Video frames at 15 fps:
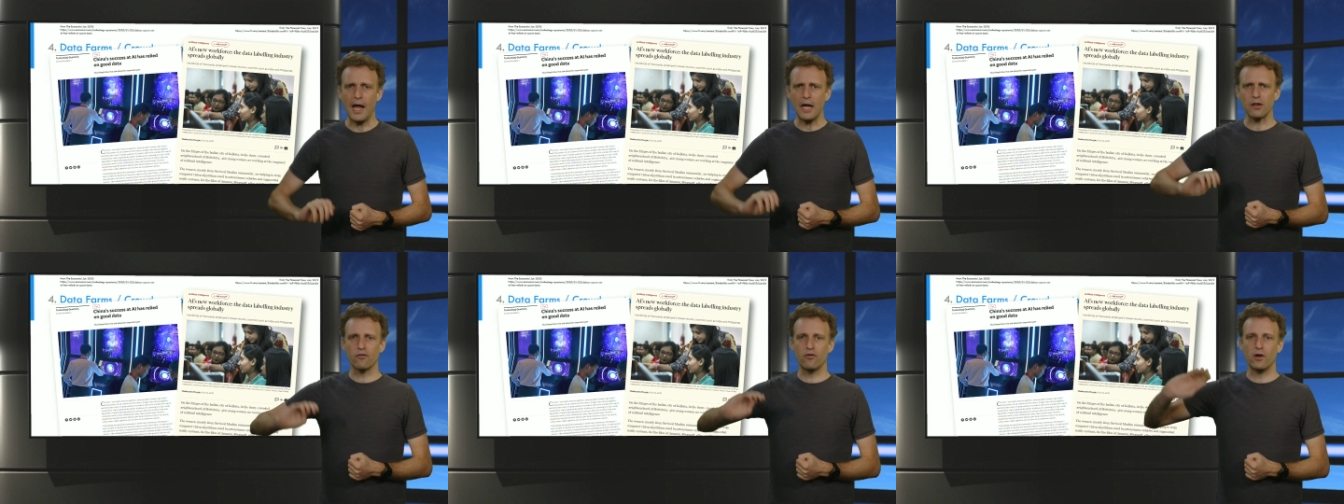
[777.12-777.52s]

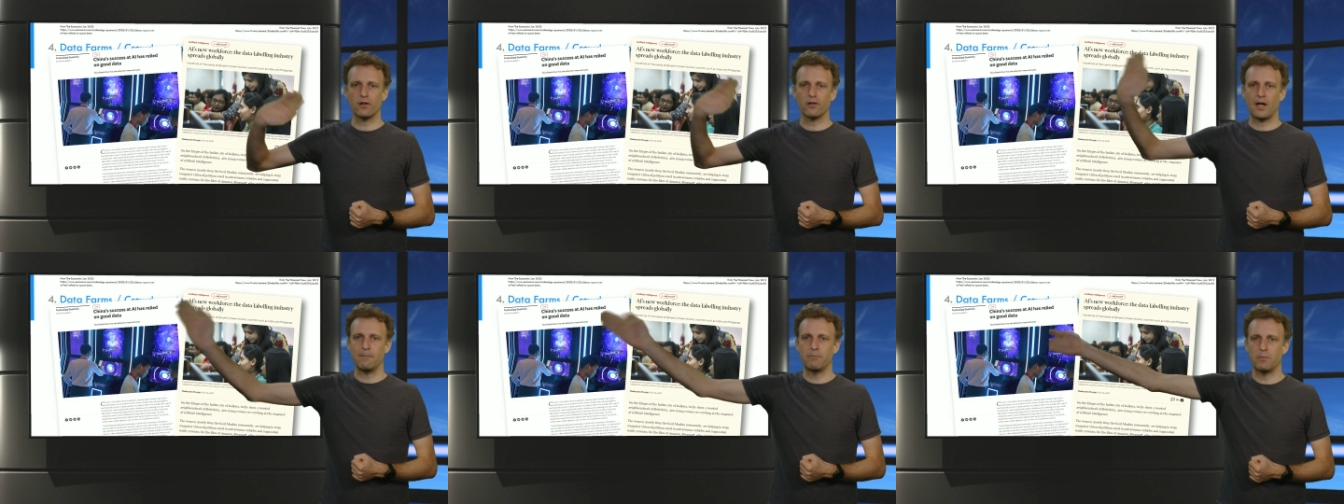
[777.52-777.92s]
as for
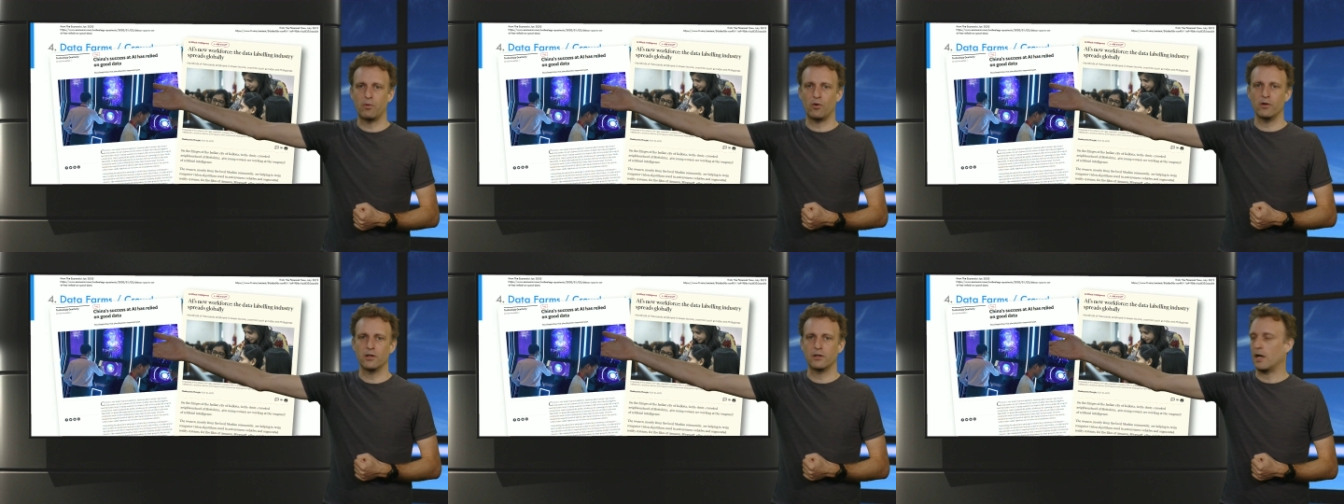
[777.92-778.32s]
example
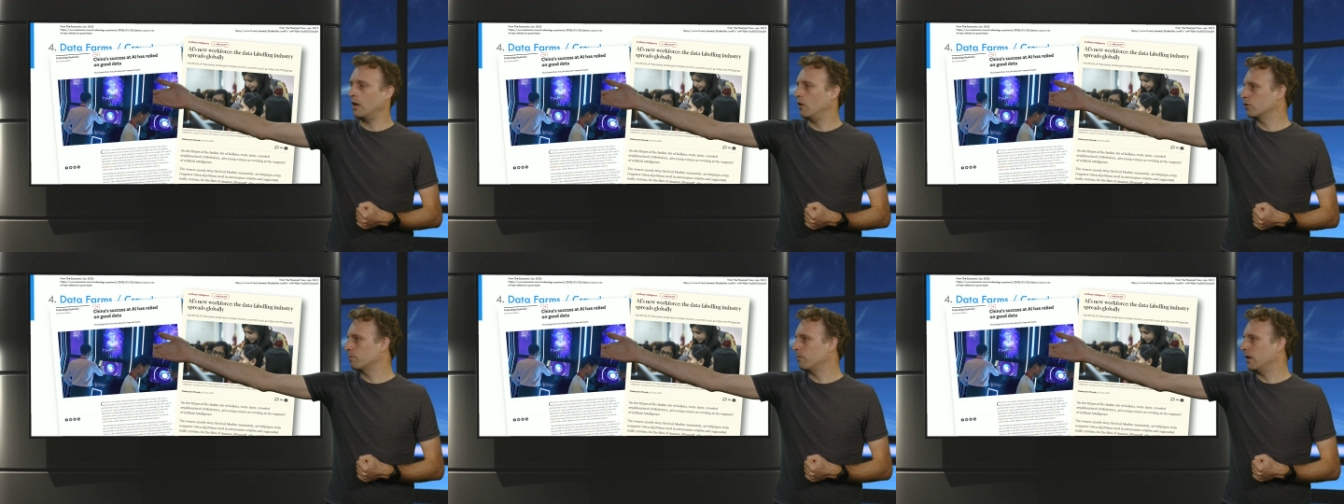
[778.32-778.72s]
pointed
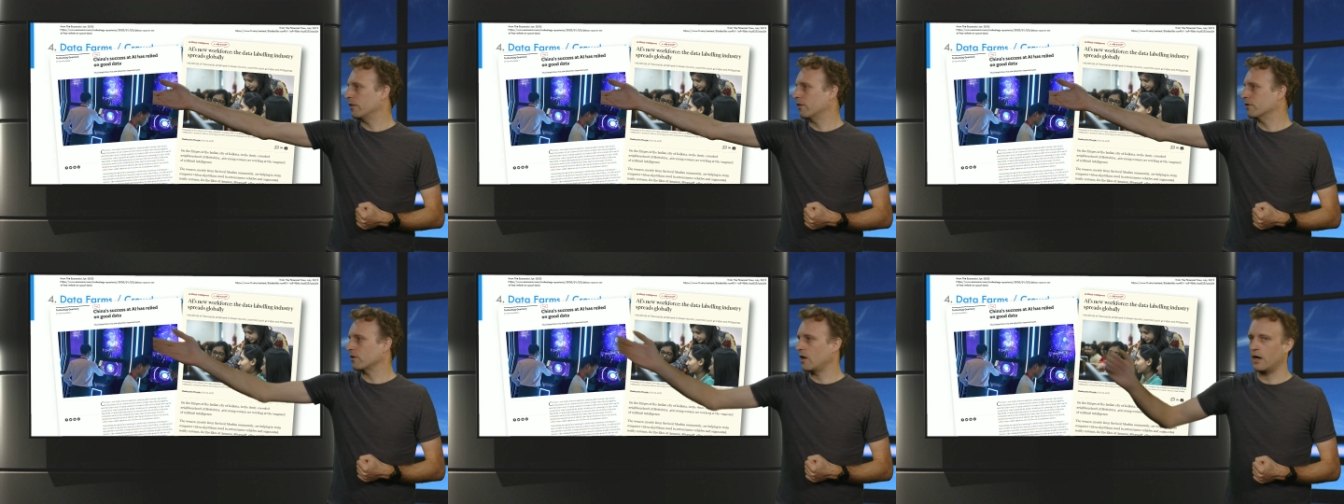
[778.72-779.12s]
out by
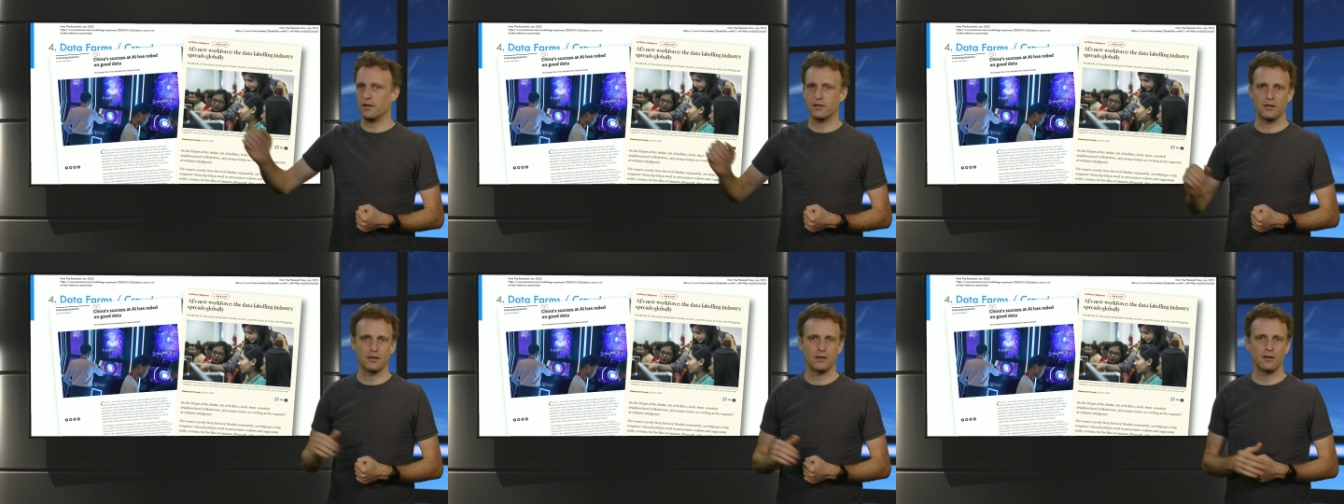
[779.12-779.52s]
this
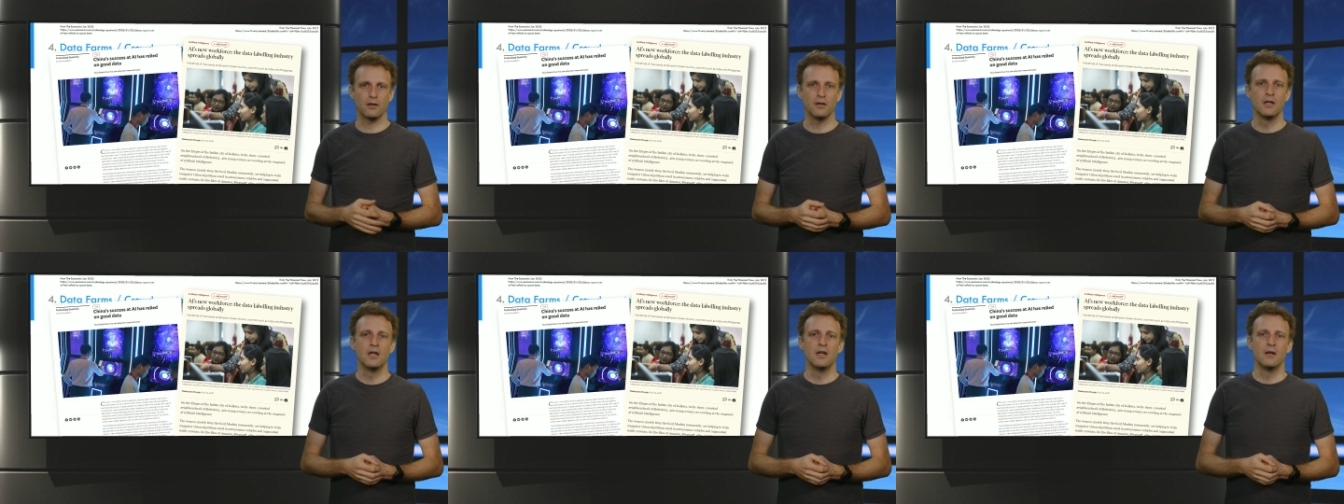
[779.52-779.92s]

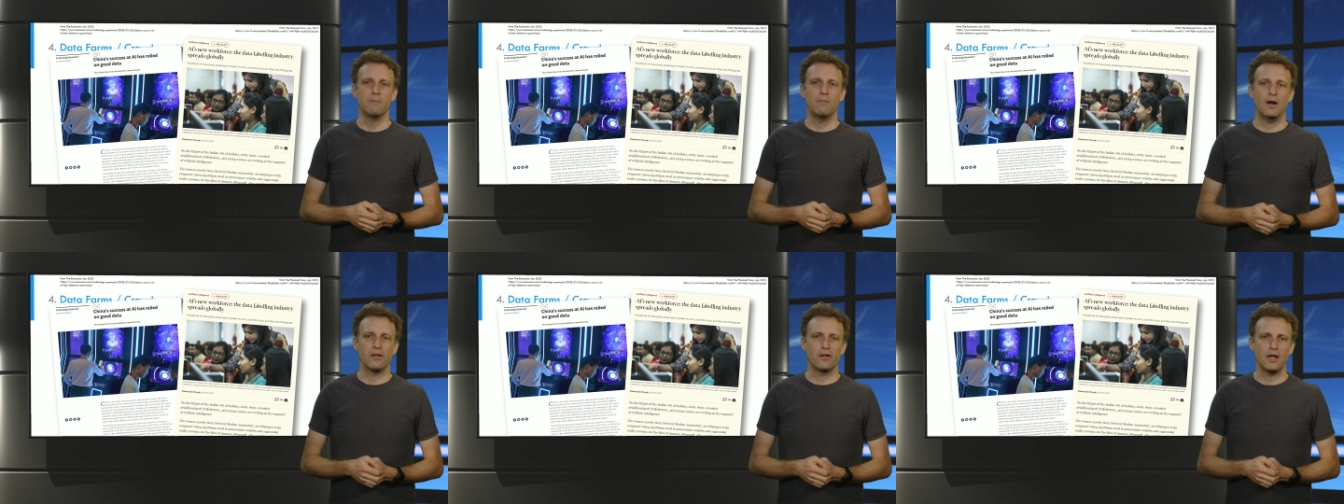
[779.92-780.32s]
article
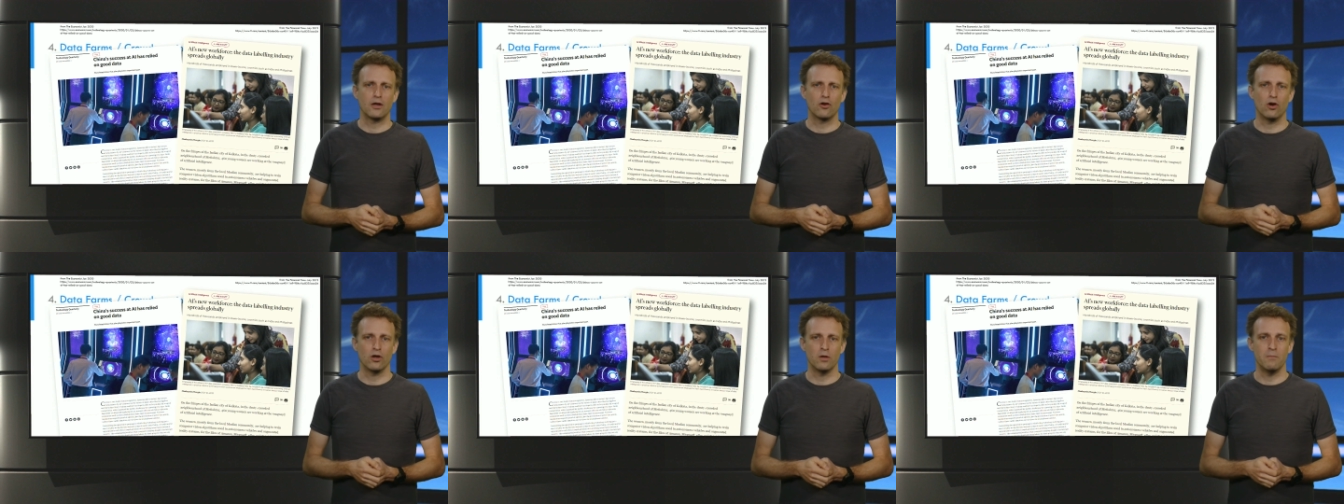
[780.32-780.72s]
by The
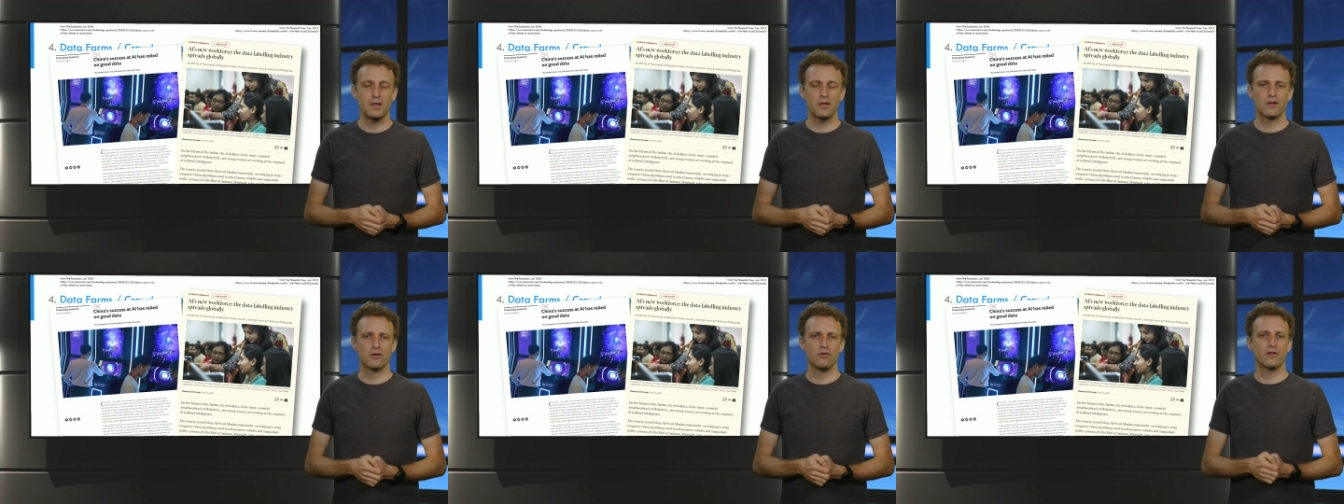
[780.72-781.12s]

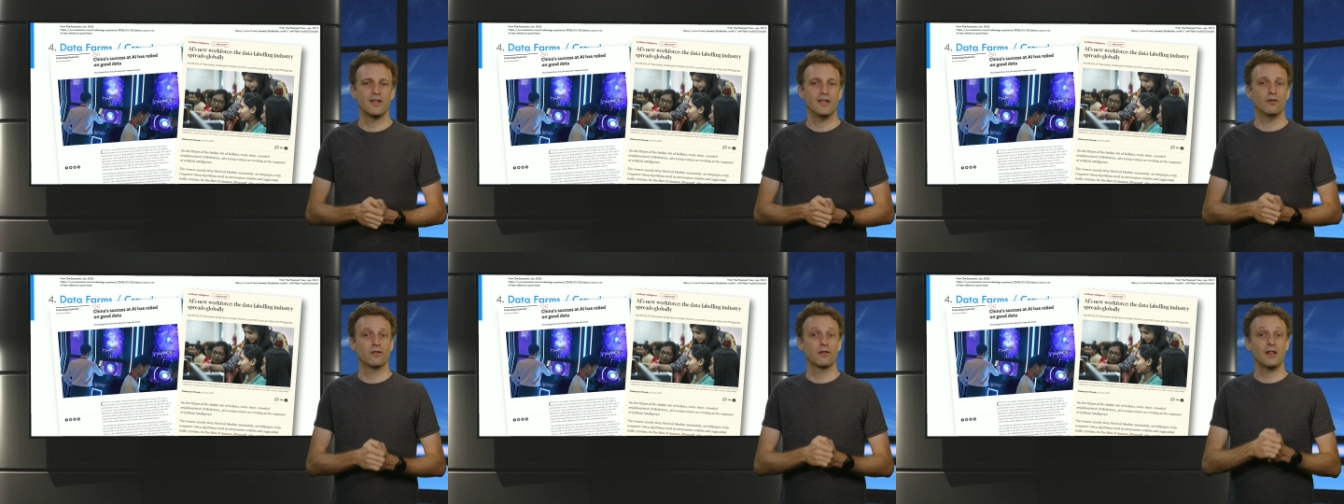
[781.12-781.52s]
Economist you
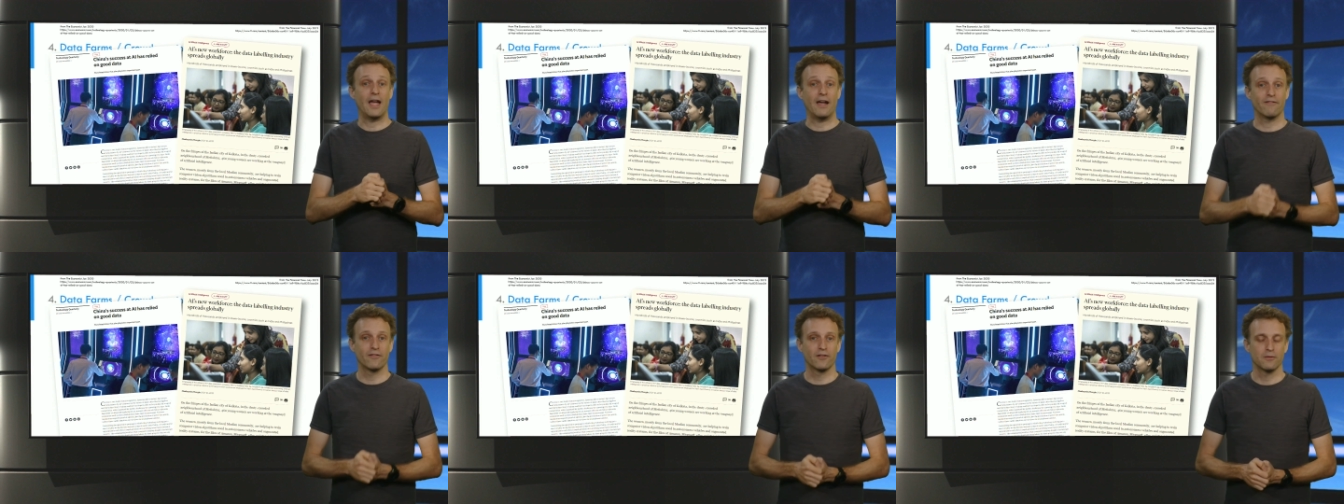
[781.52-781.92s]
see on the
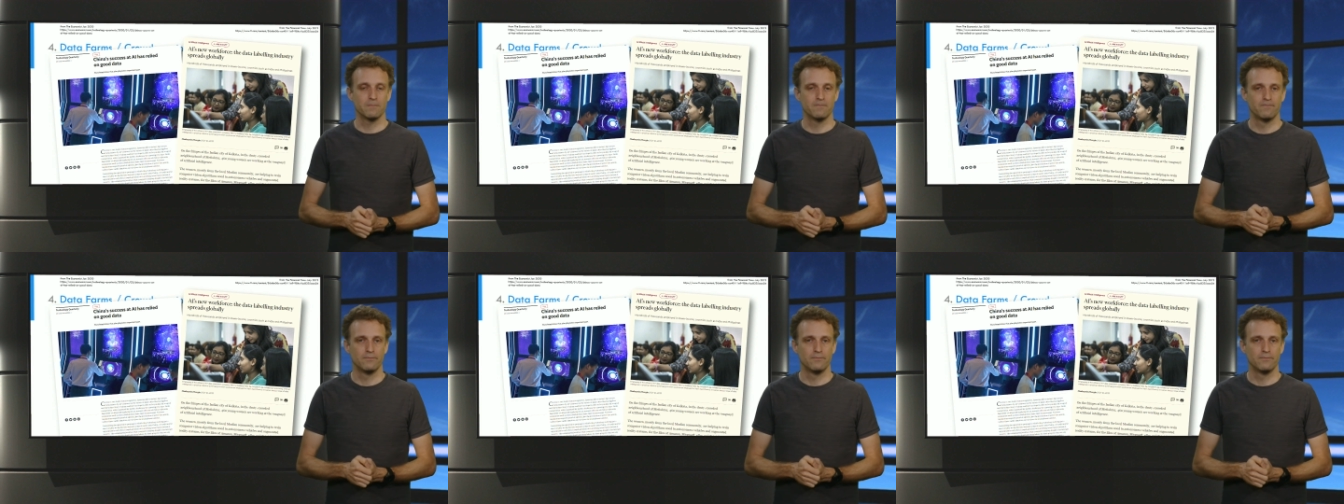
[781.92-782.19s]
left.